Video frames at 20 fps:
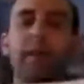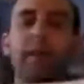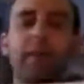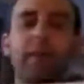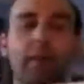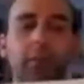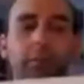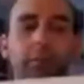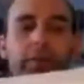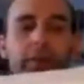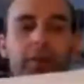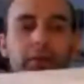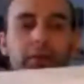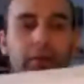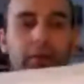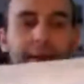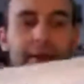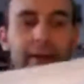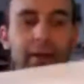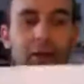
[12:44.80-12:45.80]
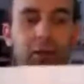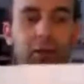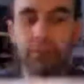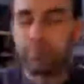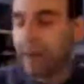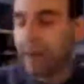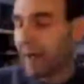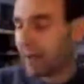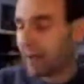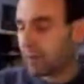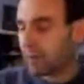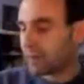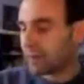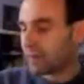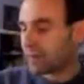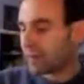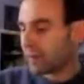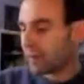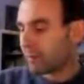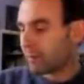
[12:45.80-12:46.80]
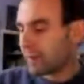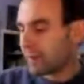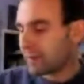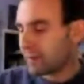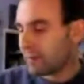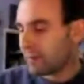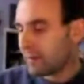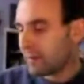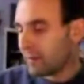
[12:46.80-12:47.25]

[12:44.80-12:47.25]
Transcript: things up on the screen, it looks backwards for some reason.